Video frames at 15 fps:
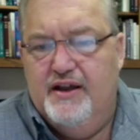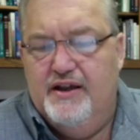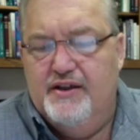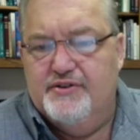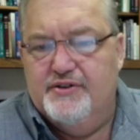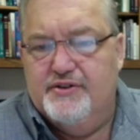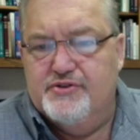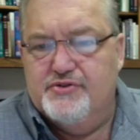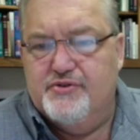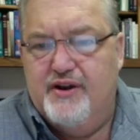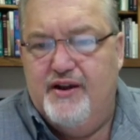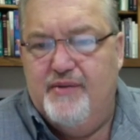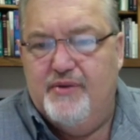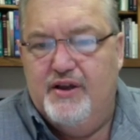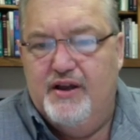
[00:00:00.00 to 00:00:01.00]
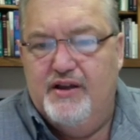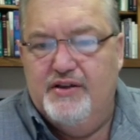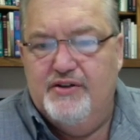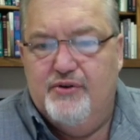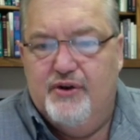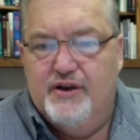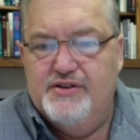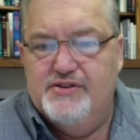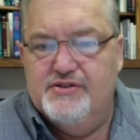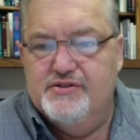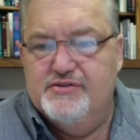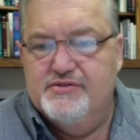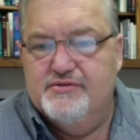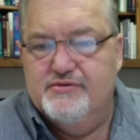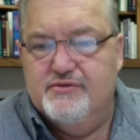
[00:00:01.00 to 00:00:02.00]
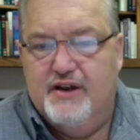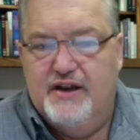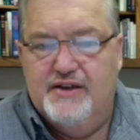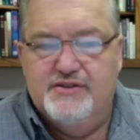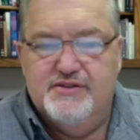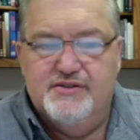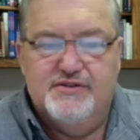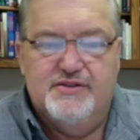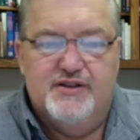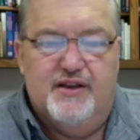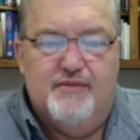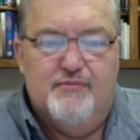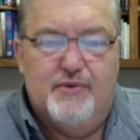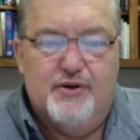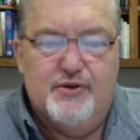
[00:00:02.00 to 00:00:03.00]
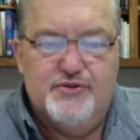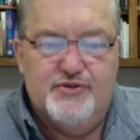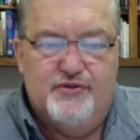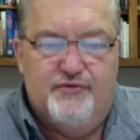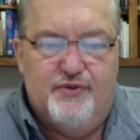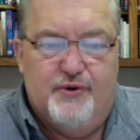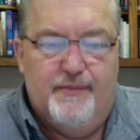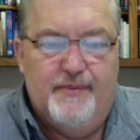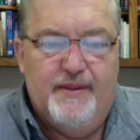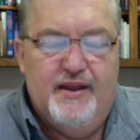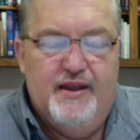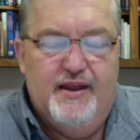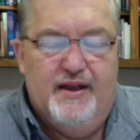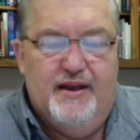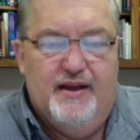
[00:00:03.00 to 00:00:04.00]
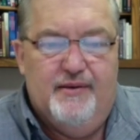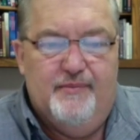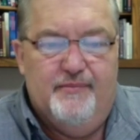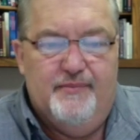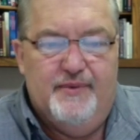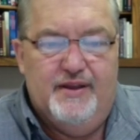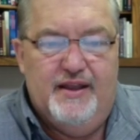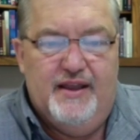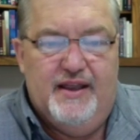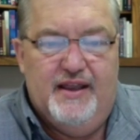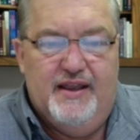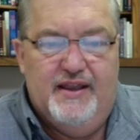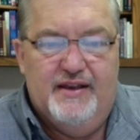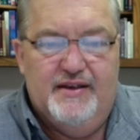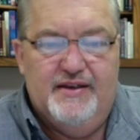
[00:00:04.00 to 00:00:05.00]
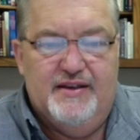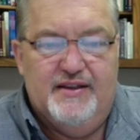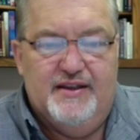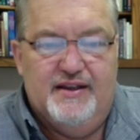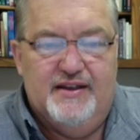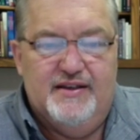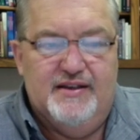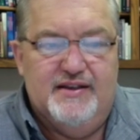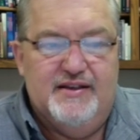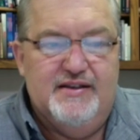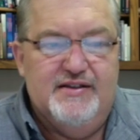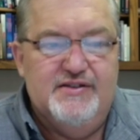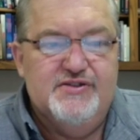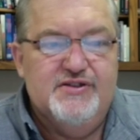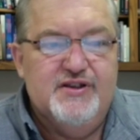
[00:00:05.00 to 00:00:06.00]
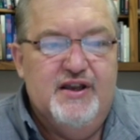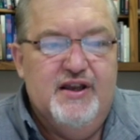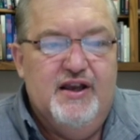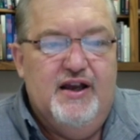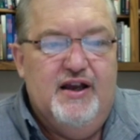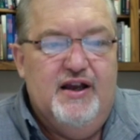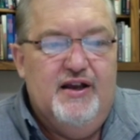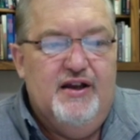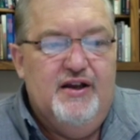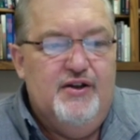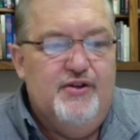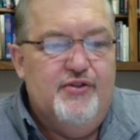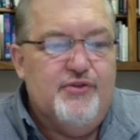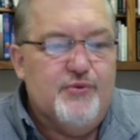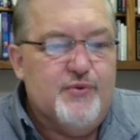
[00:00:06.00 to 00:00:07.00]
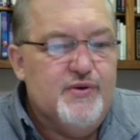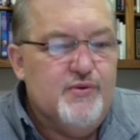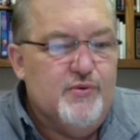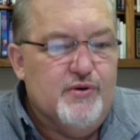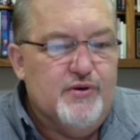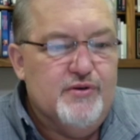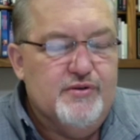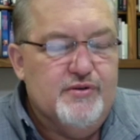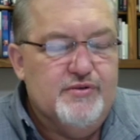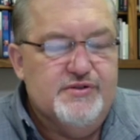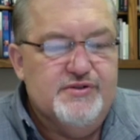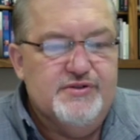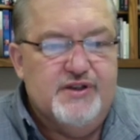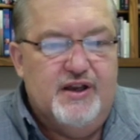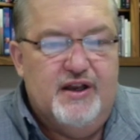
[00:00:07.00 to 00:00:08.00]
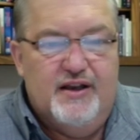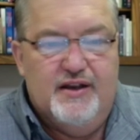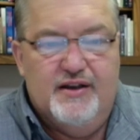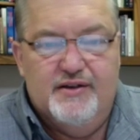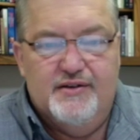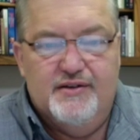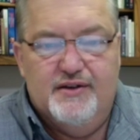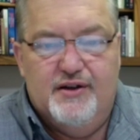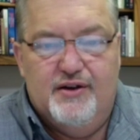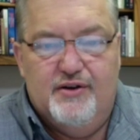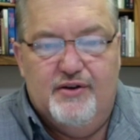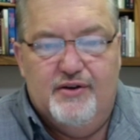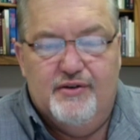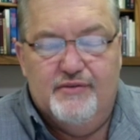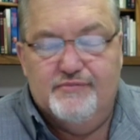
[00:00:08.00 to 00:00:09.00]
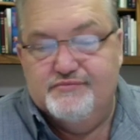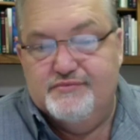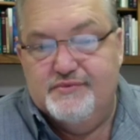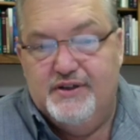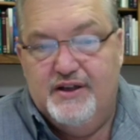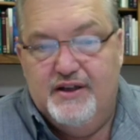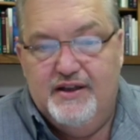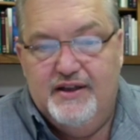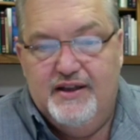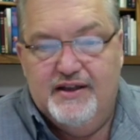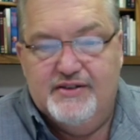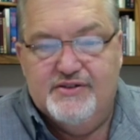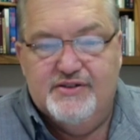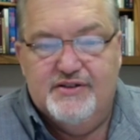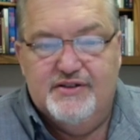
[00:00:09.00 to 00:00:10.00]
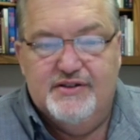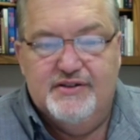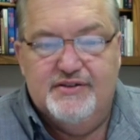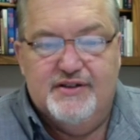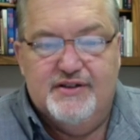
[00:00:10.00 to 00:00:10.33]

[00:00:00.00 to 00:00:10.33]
to describe God: gracious, righteous, and merciful. And again, these three words are excellent